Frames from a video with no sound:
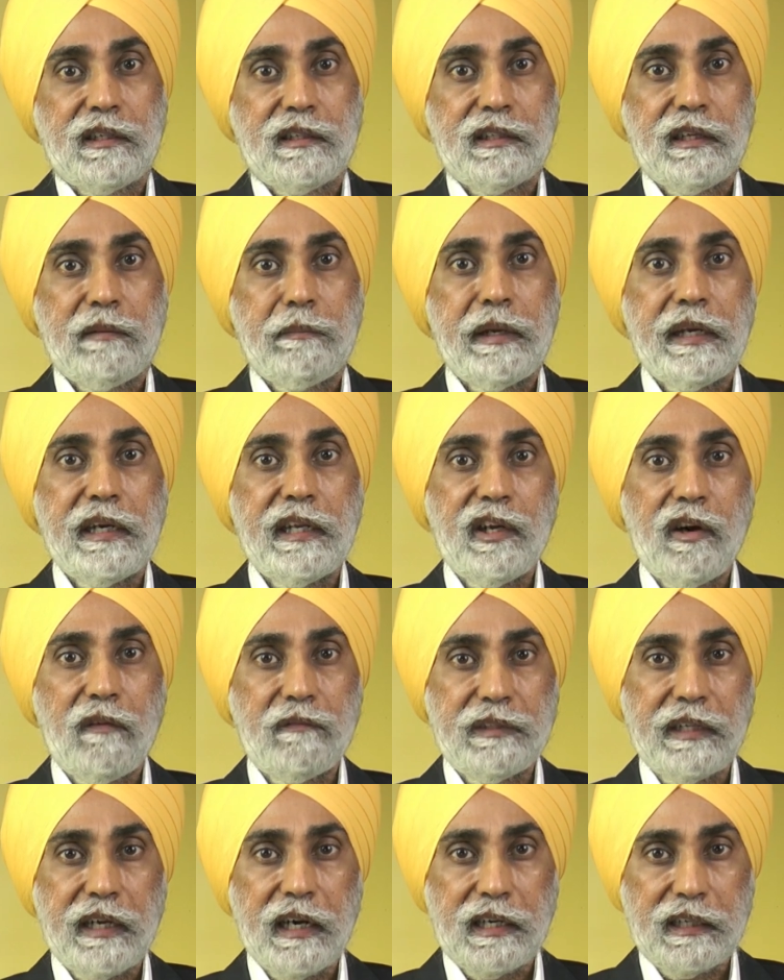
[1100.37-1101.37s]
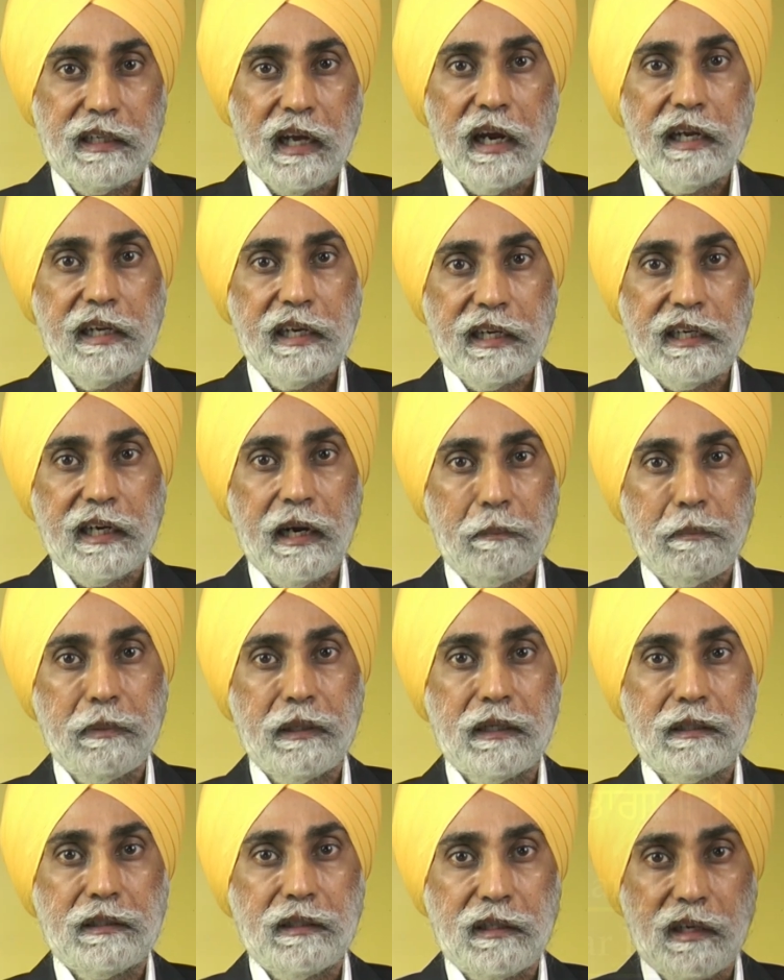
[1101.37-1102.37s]
The meaning of the entire
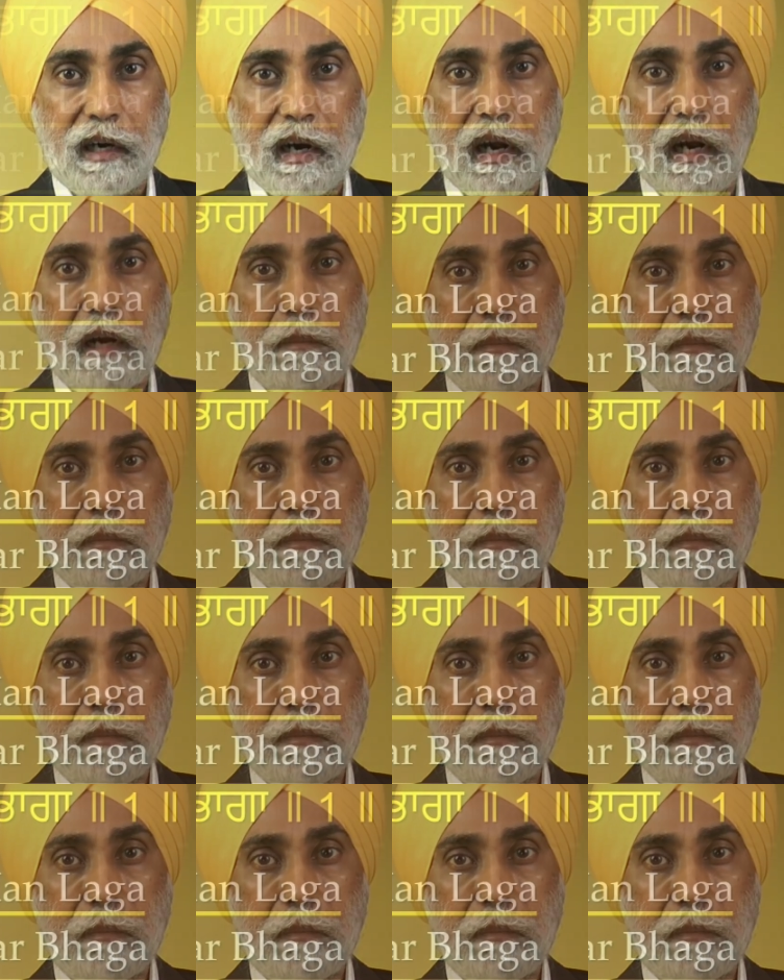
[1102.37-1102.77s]
couplet, Ram